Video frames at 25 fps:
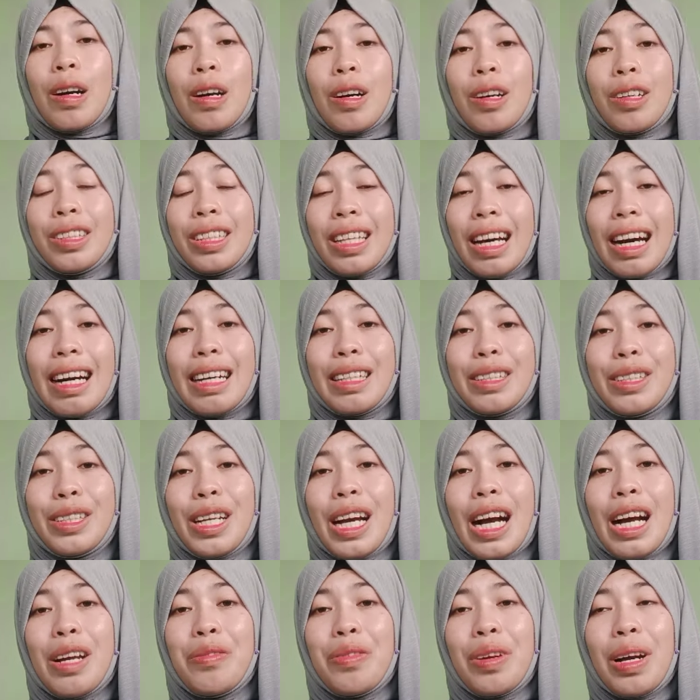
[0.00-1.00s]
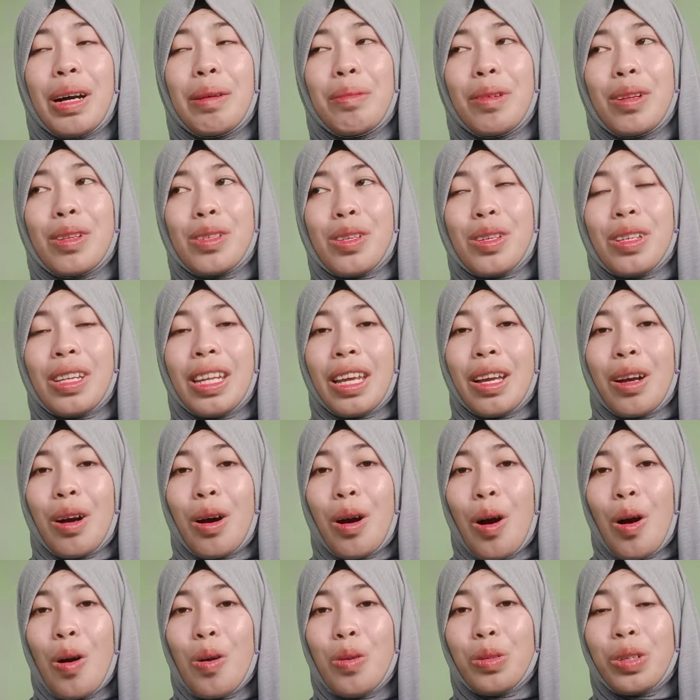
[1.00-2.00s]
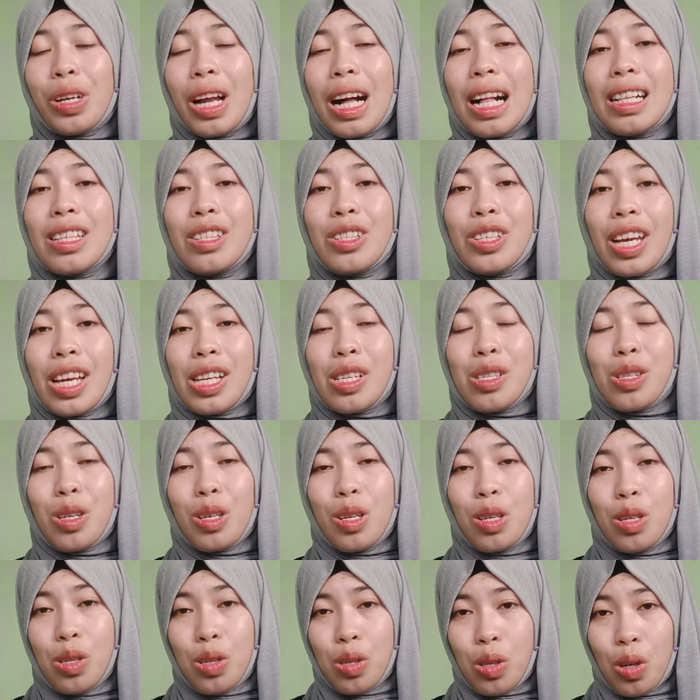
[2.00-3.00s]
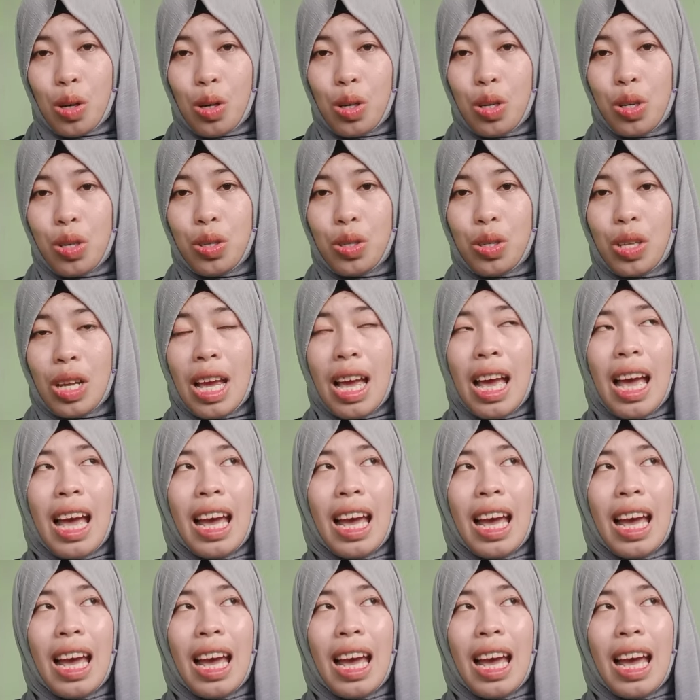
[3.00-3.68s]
On the other hand, we have also the oral gesture source.